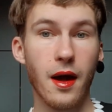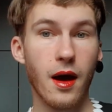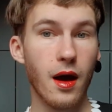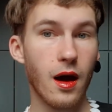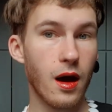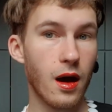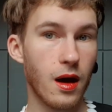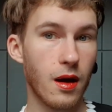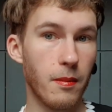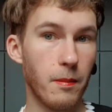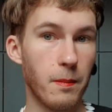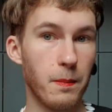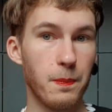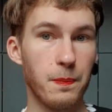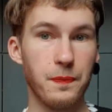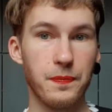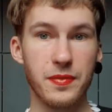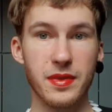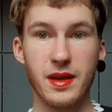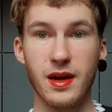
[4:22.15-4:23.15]

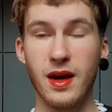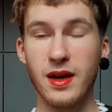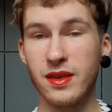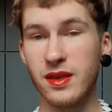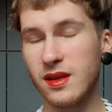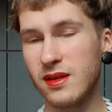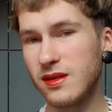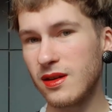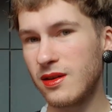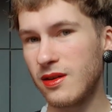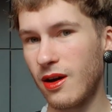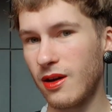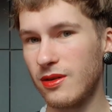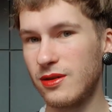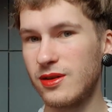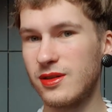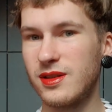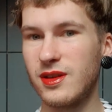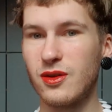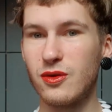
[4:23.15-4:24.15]
I think the
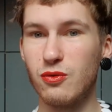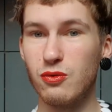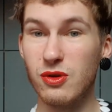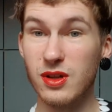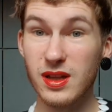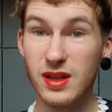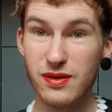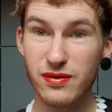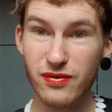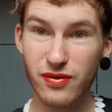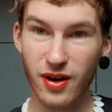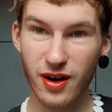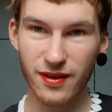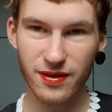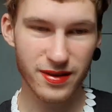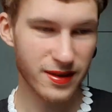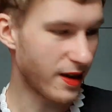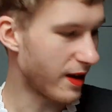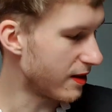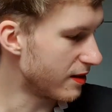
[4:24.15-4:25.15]
colors are really
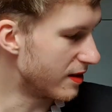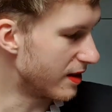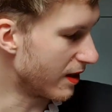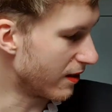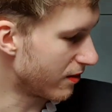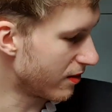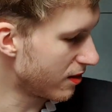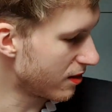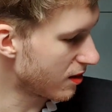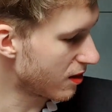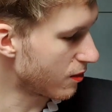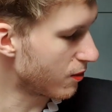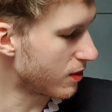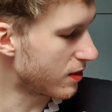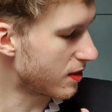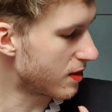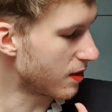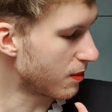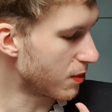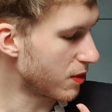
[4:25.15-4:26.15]
fun. I definitely would
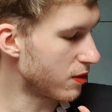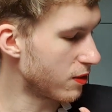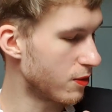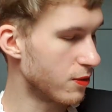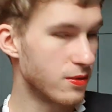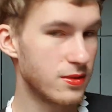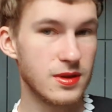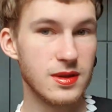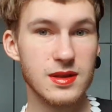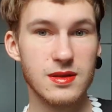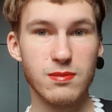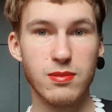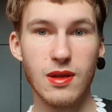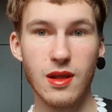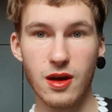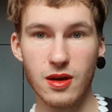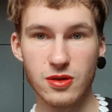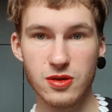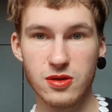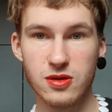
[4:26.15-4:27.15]
see me use this
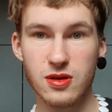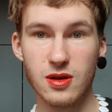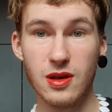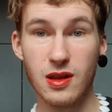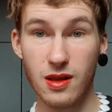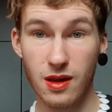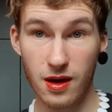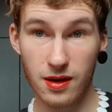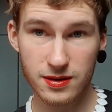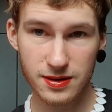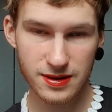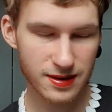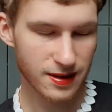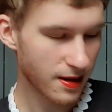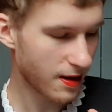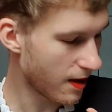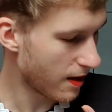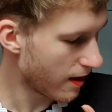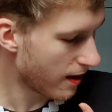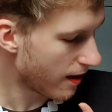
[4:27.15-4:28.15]
blush a lot.
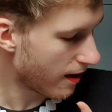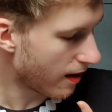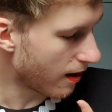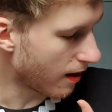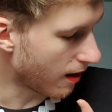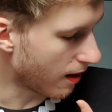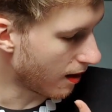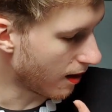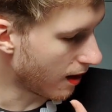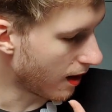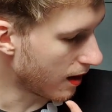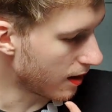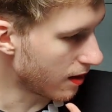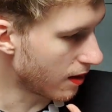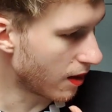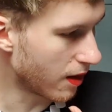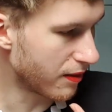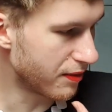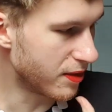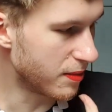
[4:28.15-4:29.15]
I
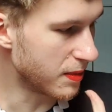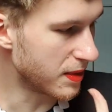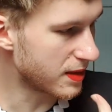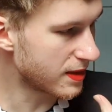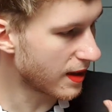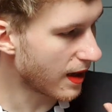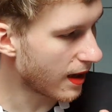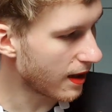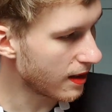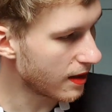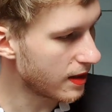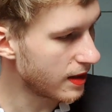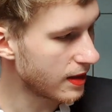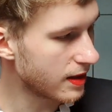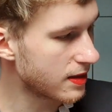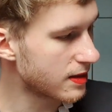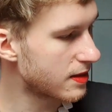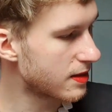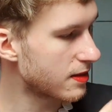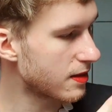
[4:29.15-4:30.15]
love the
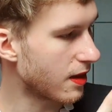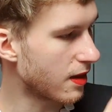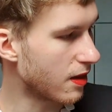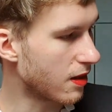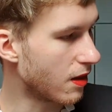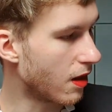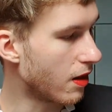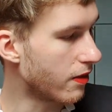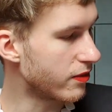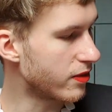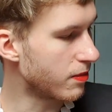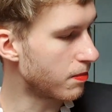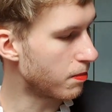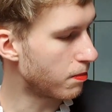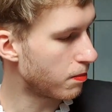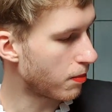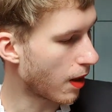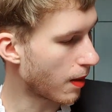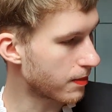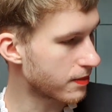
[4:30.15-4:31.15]
metallics, I love the
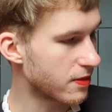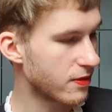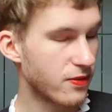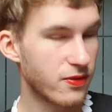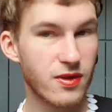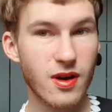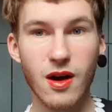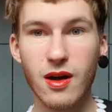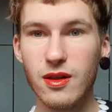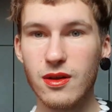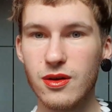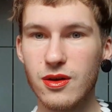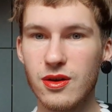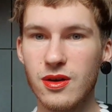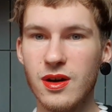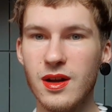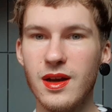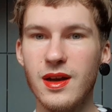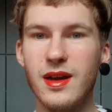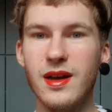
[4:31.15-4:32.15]
pops of
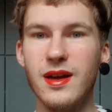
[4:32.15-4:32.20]
color.